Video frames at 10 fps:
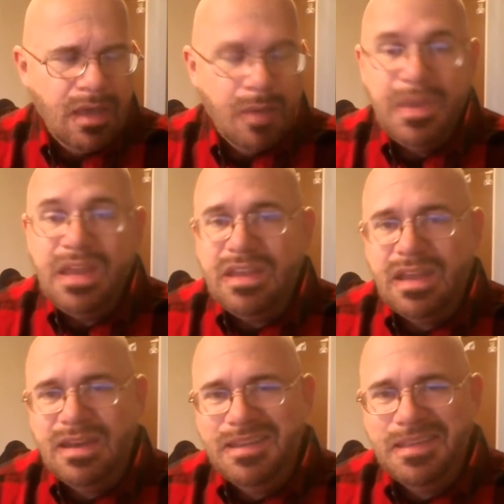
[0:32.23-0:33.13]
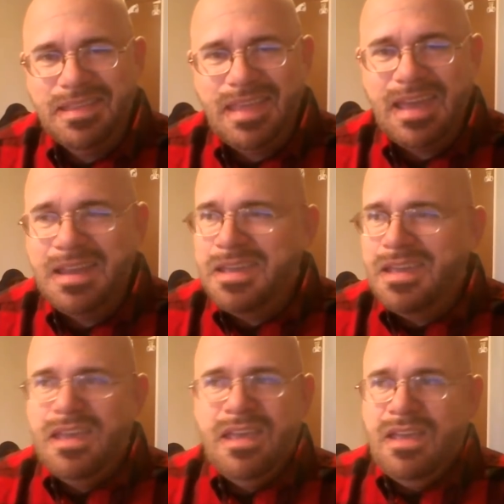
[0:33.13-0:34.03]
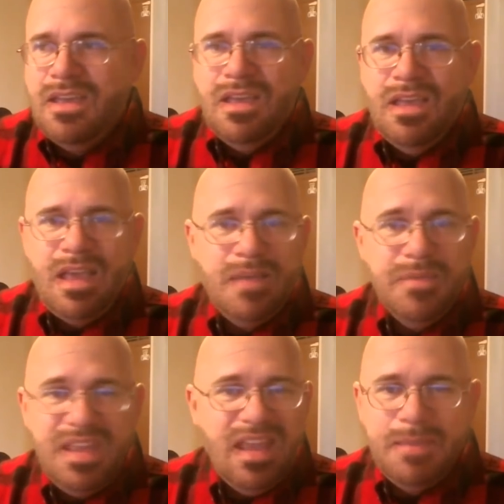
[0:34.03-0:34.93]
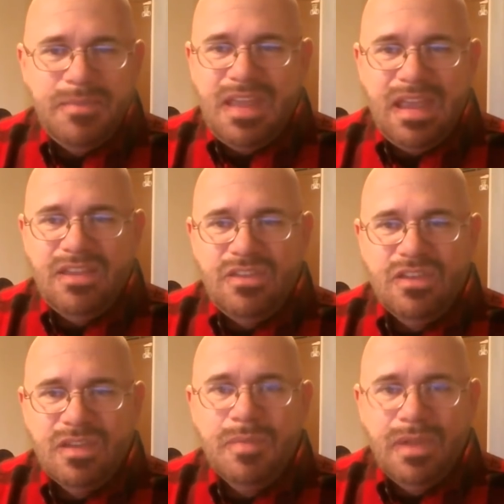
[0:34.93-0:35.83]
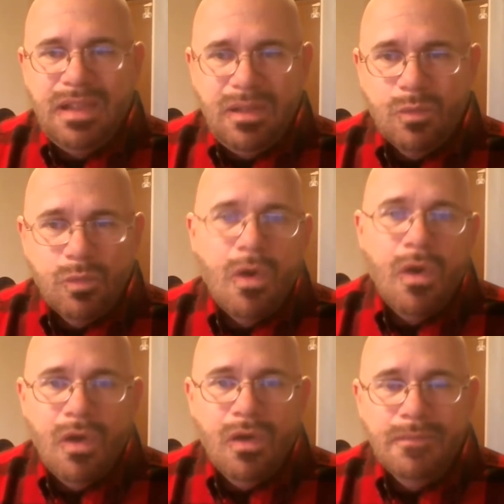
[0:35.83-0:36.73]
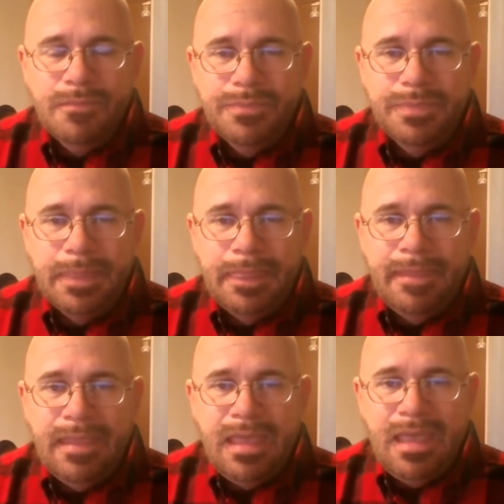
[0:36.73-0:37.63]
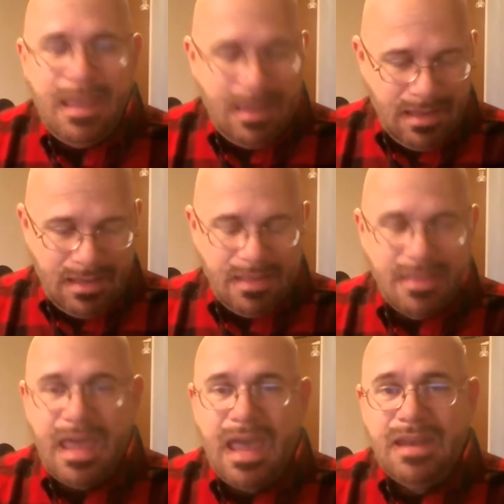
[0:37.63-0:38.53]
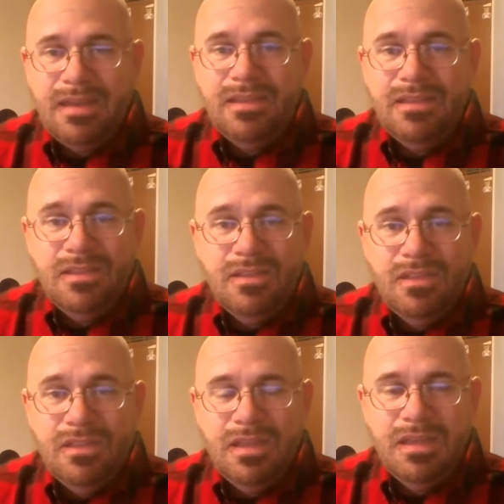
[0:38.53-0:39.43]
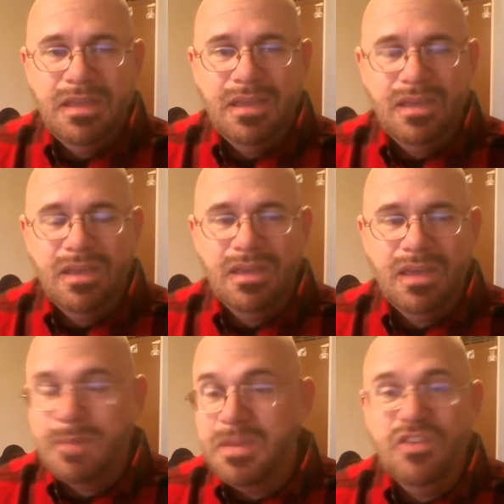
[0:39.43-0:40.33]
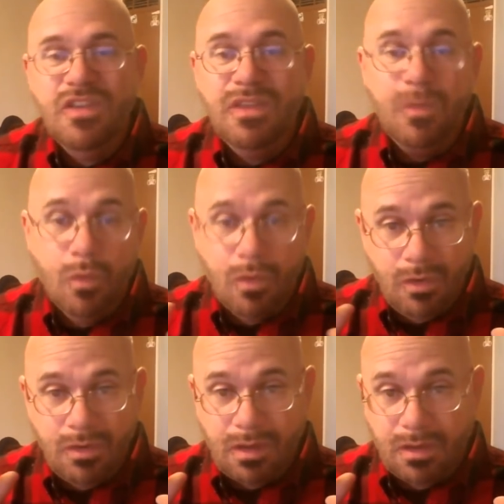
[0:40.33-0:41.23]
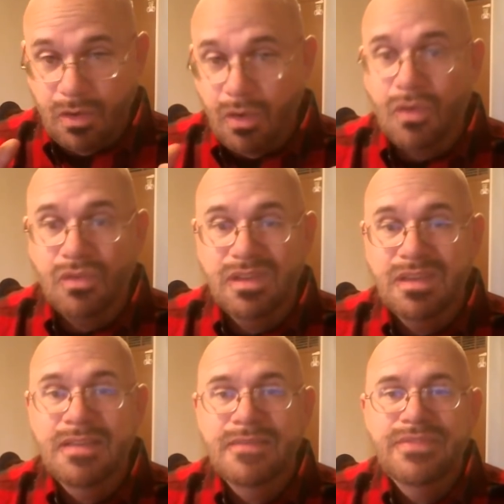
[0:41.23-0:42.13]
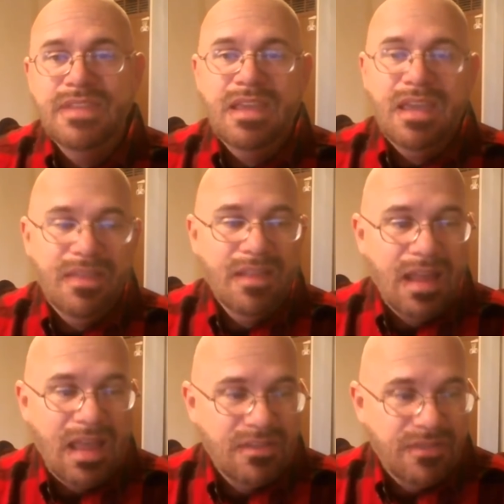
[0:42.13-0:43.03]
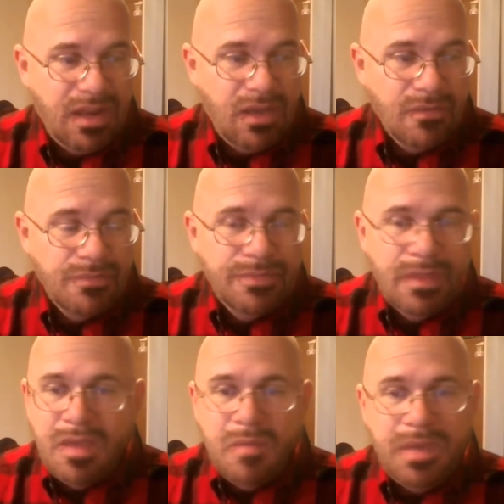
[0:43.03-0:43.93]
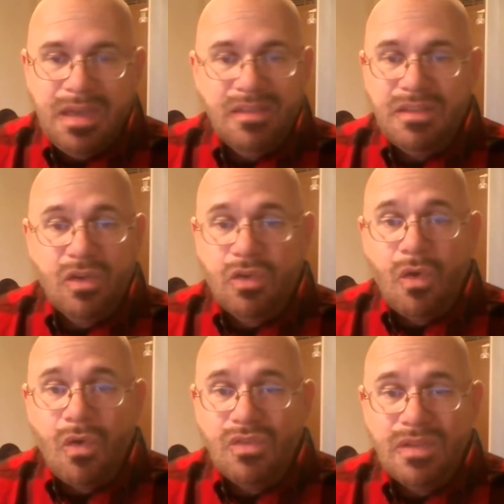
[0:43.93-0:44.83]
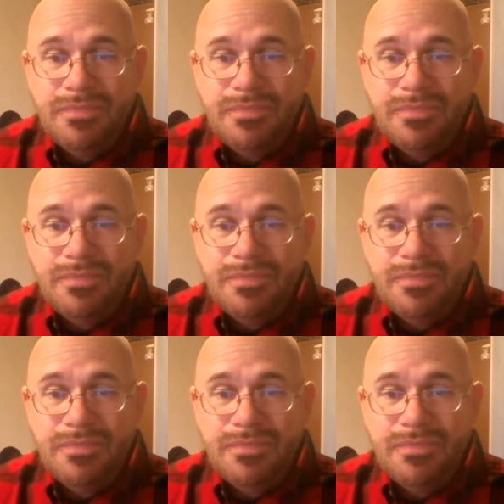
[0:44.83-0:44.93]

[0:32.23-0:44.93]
opinion that everything I'm saying is just completely wrong, that I mentioned the word occult in the last video, because occult